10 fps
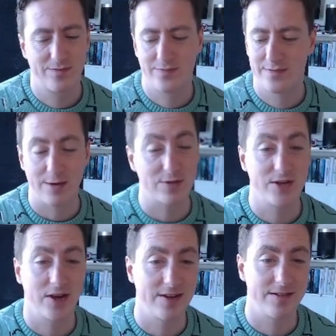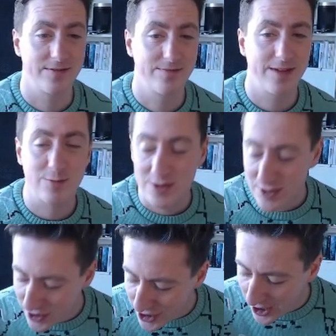That was childish. That was a
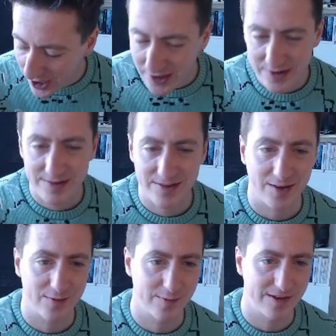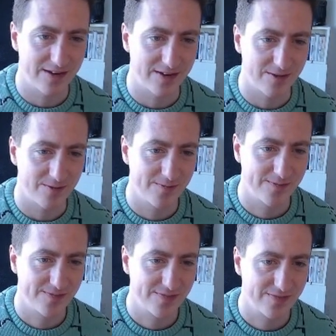childish thing for me to do.
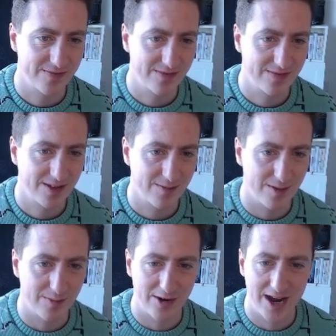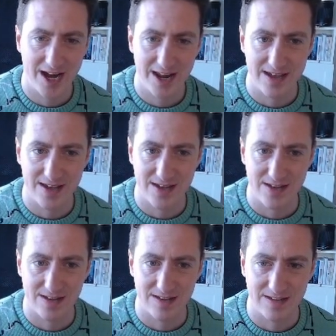My brain
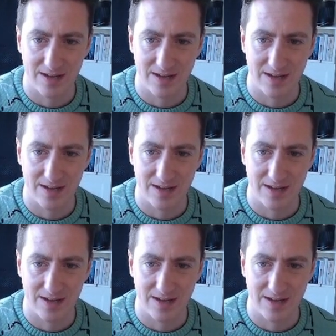is